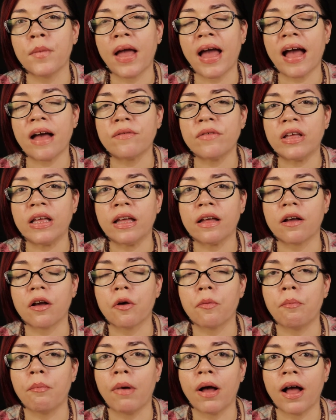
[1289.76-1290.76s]
having a
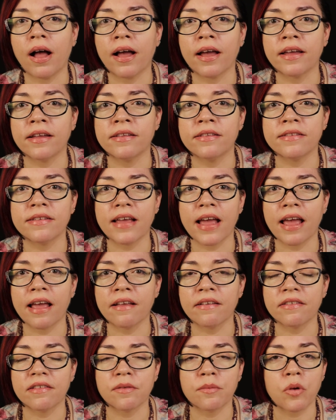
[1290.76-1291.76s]
combined
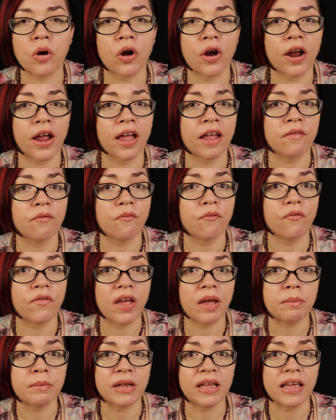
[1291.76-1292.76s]
ASMR and
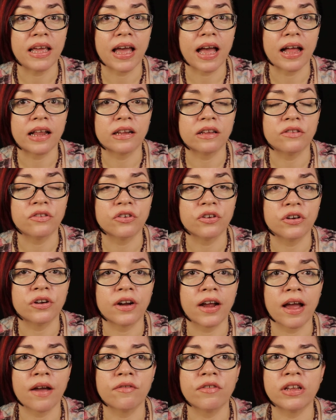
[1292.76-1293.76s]
family
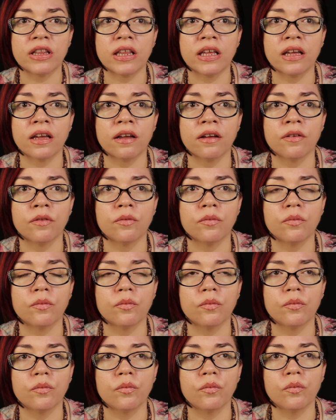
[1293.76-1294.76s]
calendar, everything
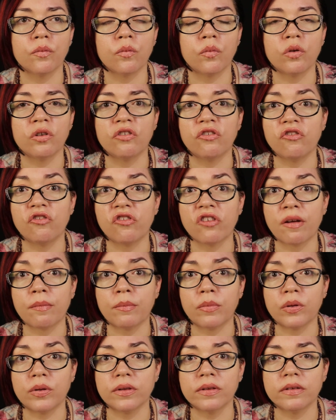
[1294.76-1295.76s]
was
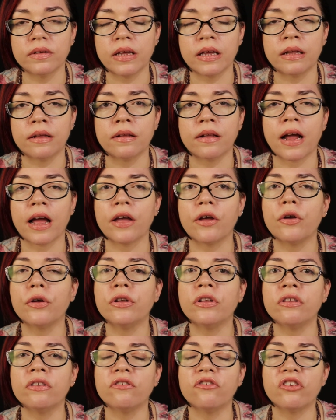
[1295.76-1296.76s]
jumbled. I
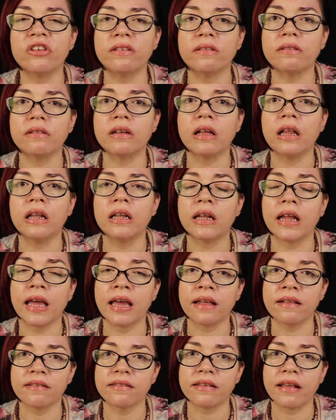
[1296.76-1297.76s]
couldn't just
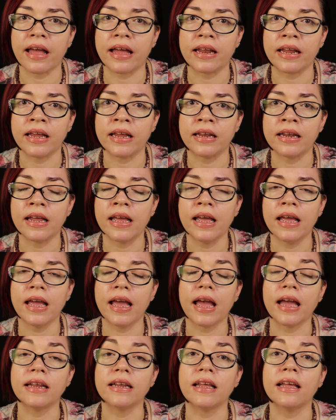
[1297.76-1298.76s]
glance at it
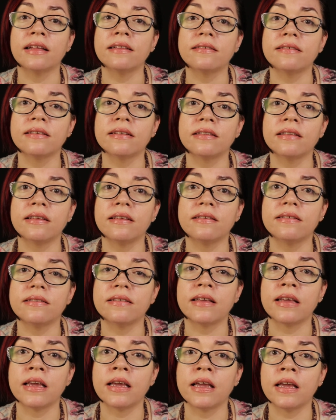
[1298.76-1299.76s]
and instantly
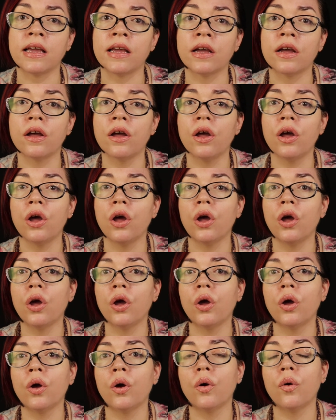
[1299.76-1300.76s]
see
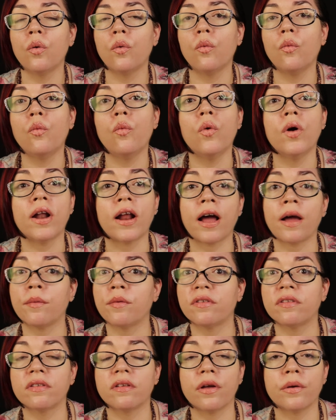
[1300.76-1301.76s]
what I
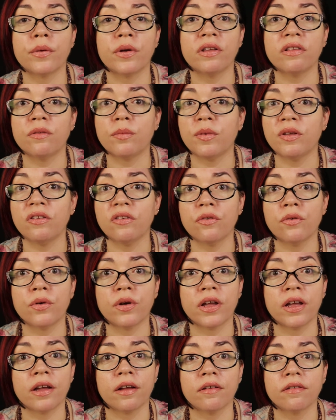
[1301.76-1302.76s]
was going to be
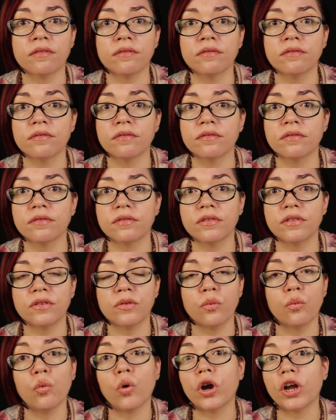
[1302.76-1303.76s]
doing
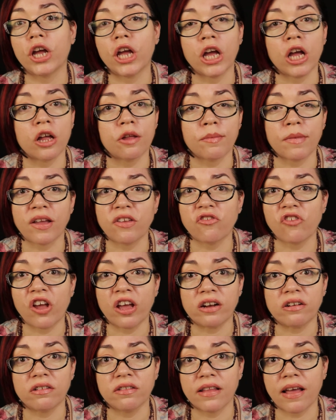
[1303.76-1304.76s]
working on my
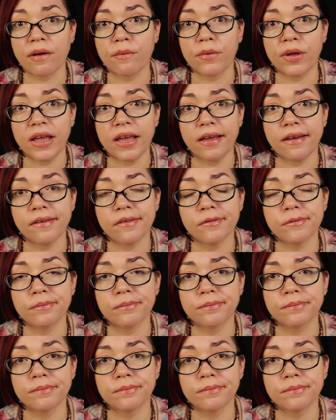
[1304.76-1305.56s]
channel that week.